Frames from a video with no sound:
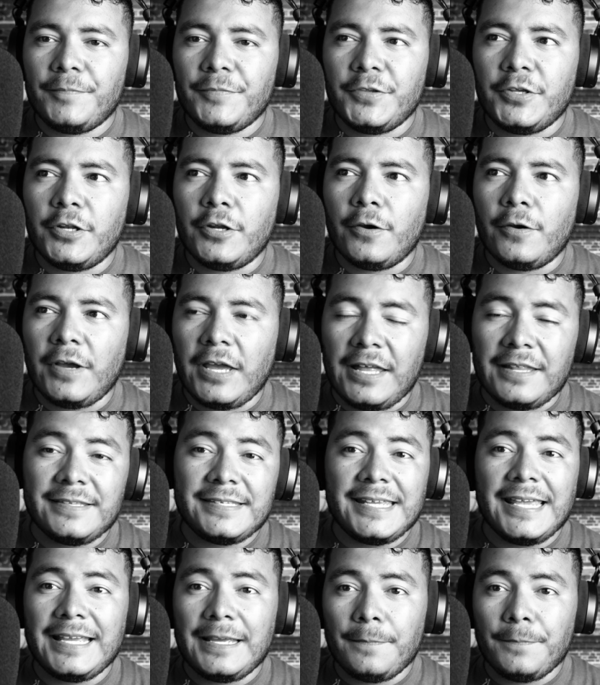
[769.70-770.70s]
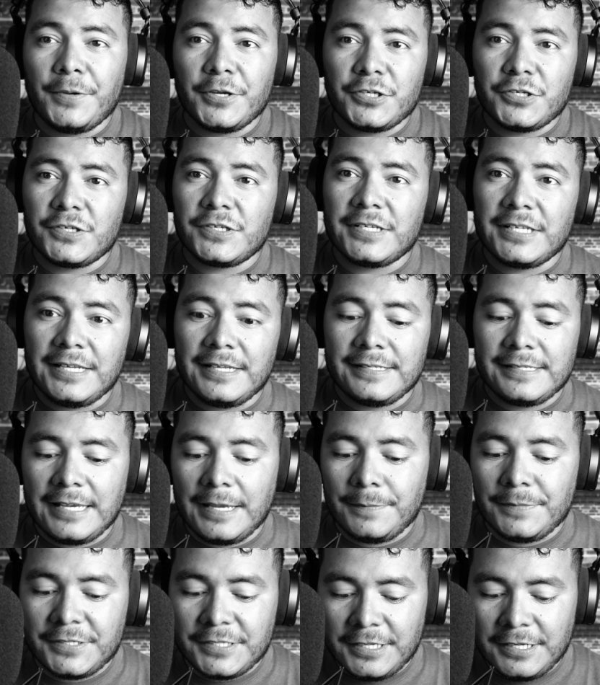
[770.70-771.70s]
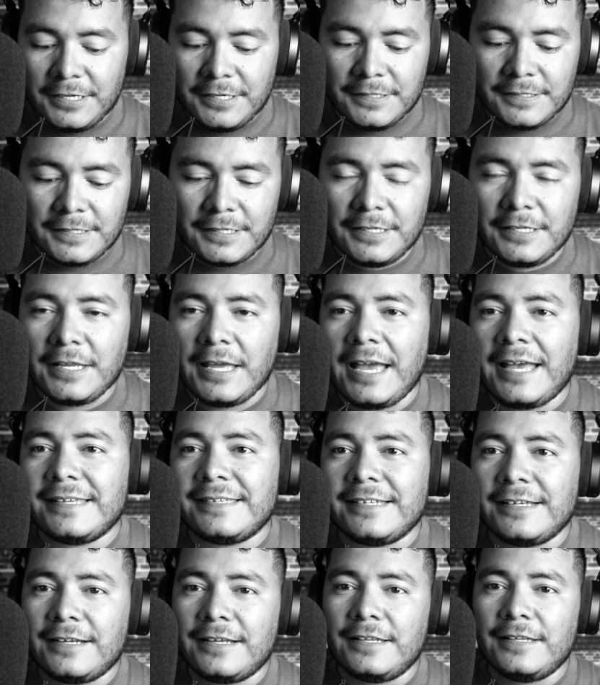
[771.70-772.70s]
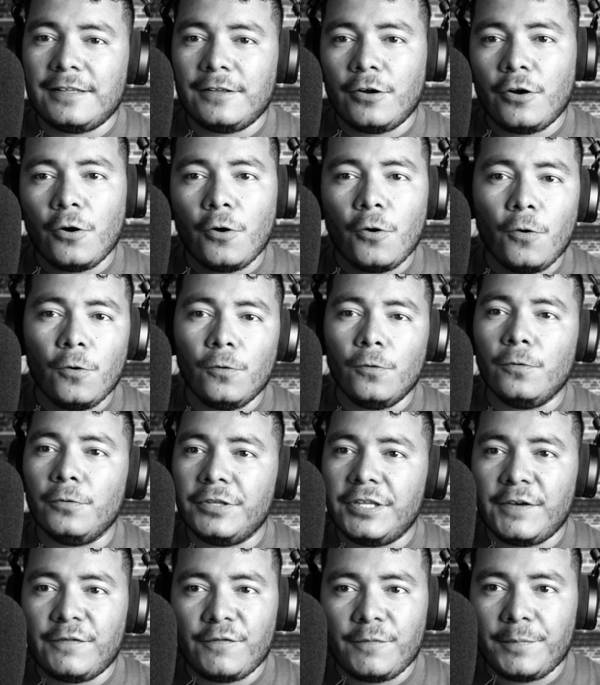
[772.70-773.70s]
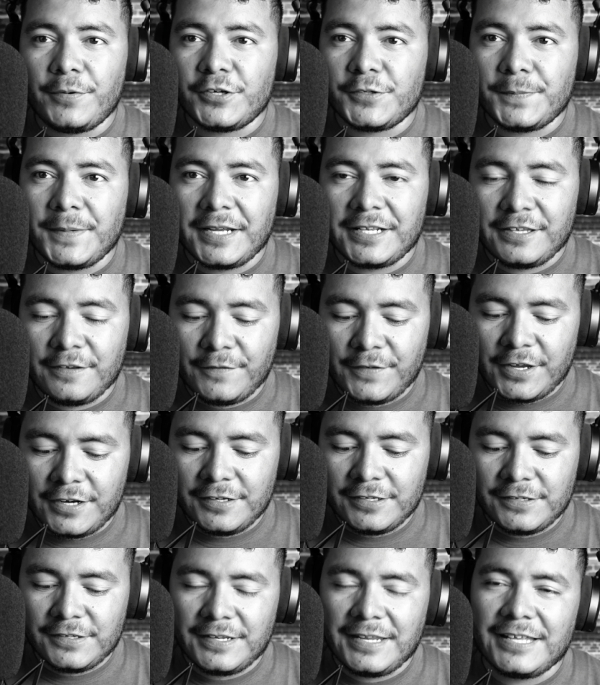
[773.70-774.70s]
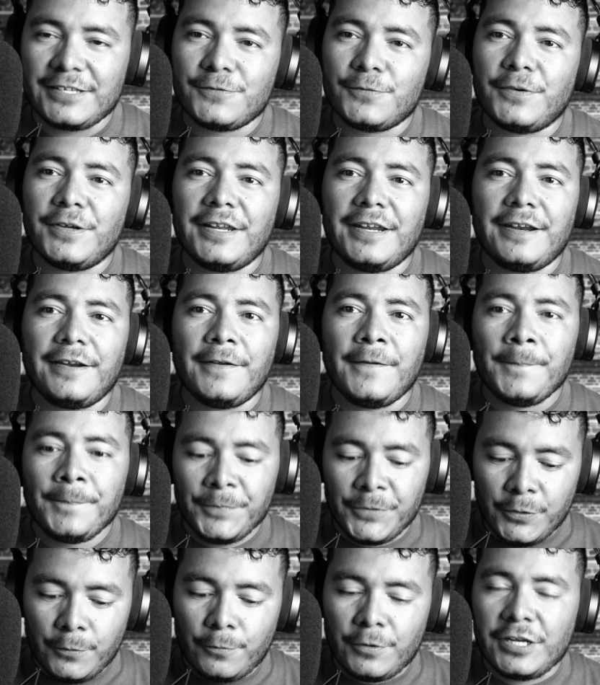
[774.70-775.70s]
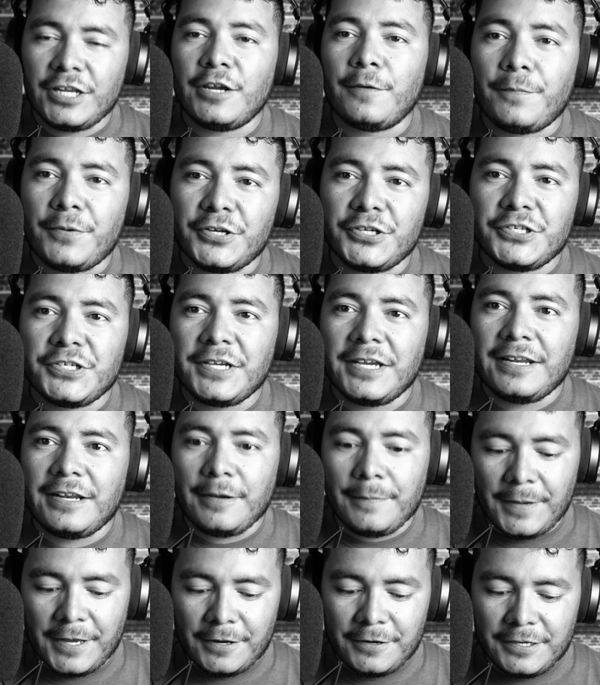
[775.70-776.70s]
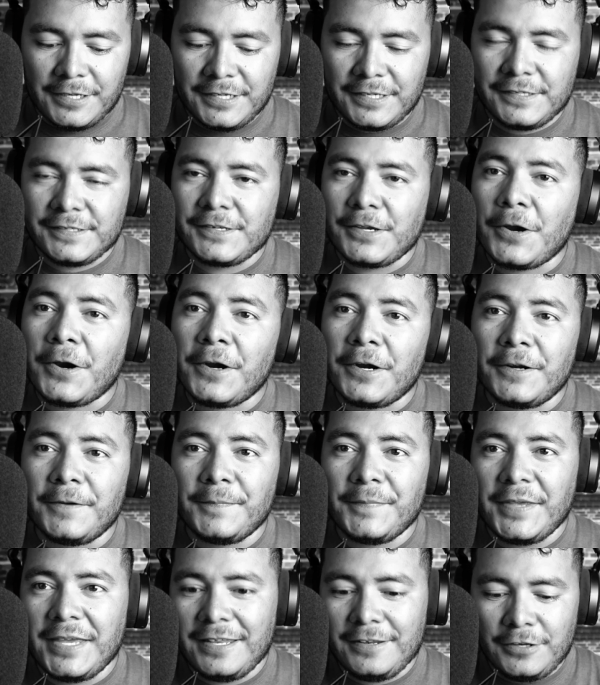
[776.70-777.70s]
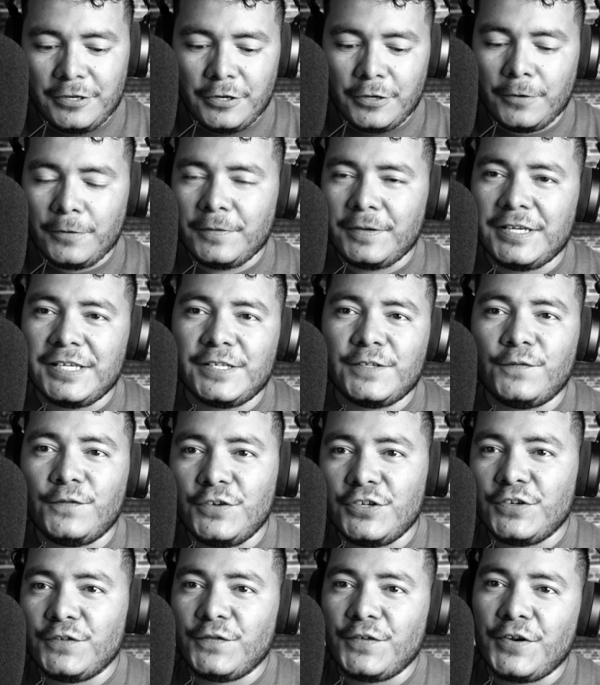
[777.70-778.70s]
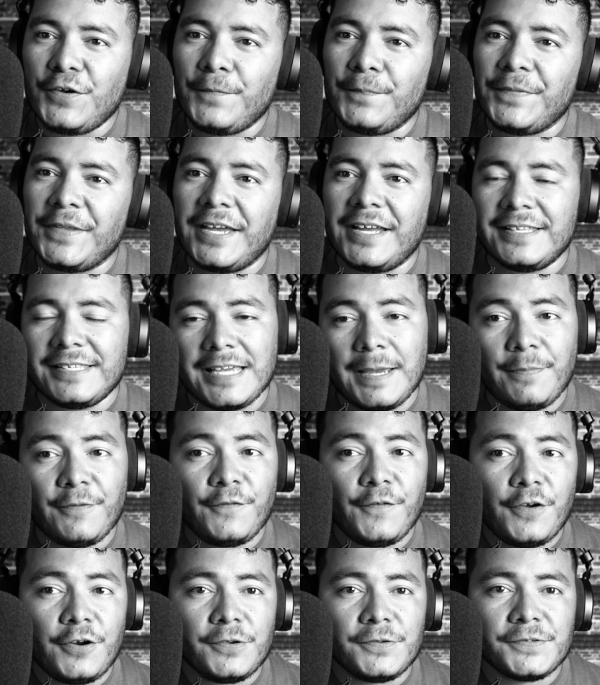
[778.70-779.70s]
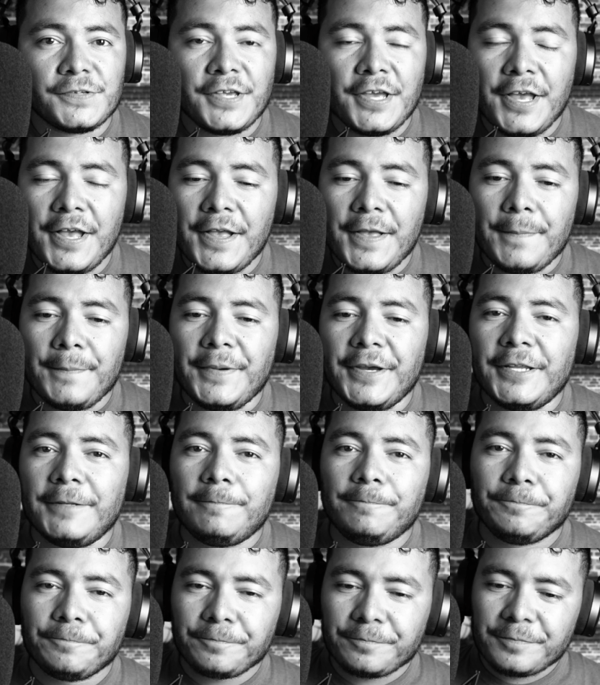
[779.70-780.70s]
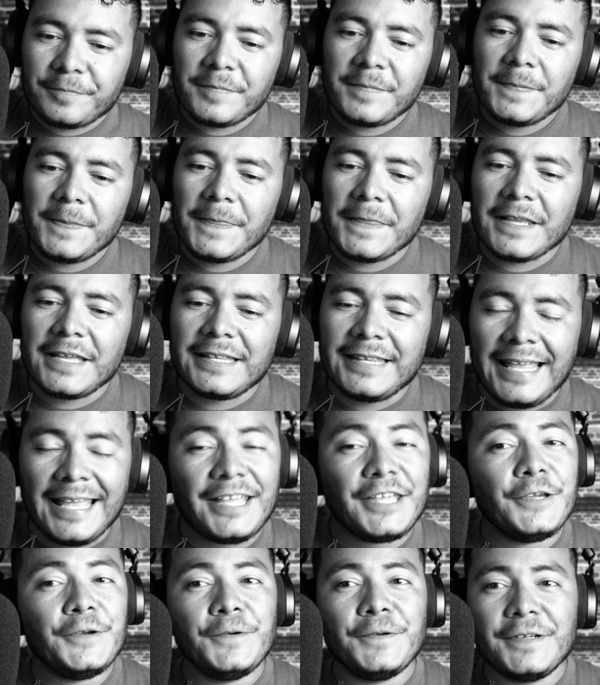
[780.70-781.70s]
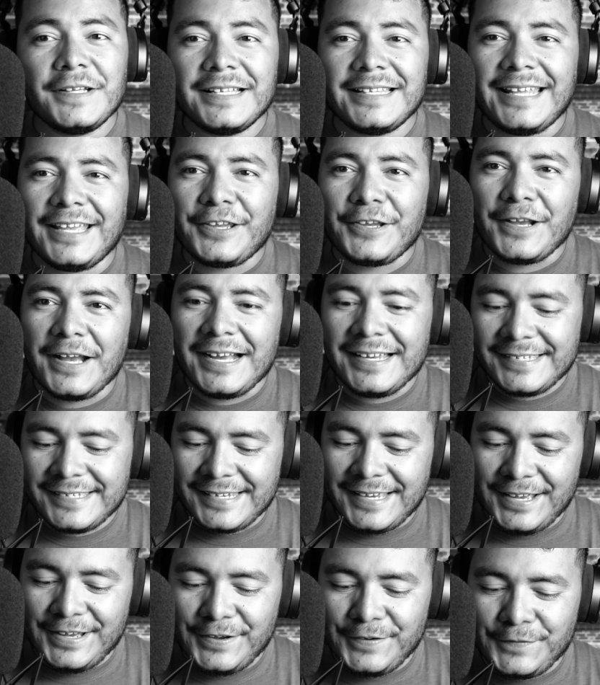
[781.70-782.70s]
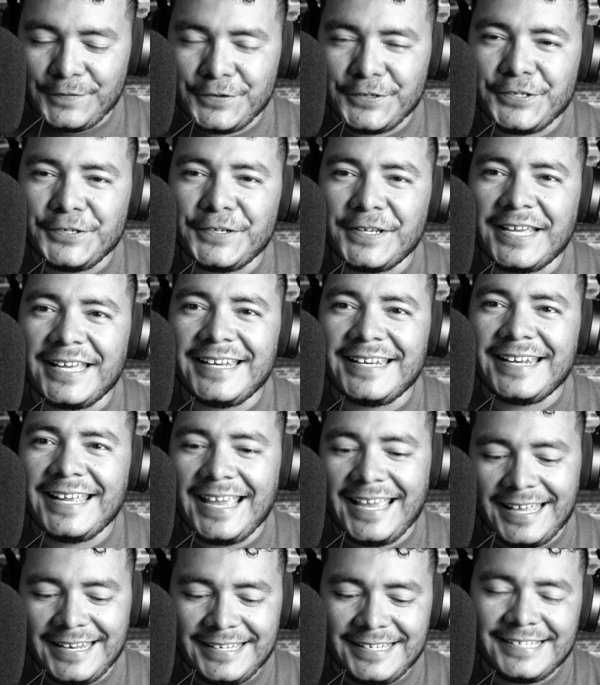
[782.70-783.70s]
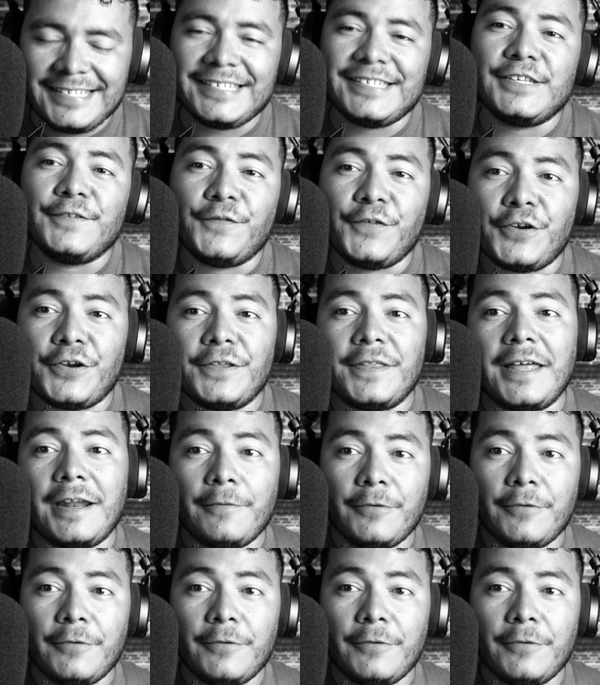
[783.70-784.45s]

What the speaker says: you know, and taking pictures in the same cities. He has like a whole different perspective on it. So that's what I really appreciate about his art and, you know, his Fujifilm type of photos. But thank you guys for tuning in. And this is the photo that I